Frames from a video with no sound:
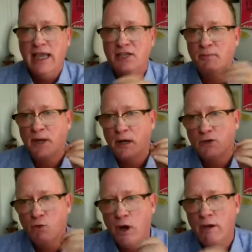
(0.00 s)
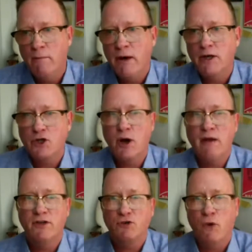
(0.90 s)
It's because William Barrett
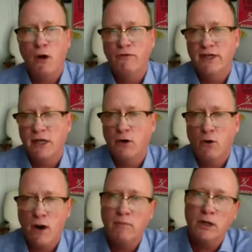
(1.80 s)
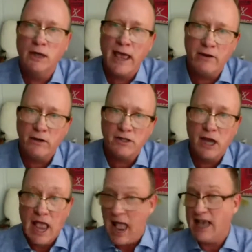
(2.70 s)
Travis wrote these incredible letters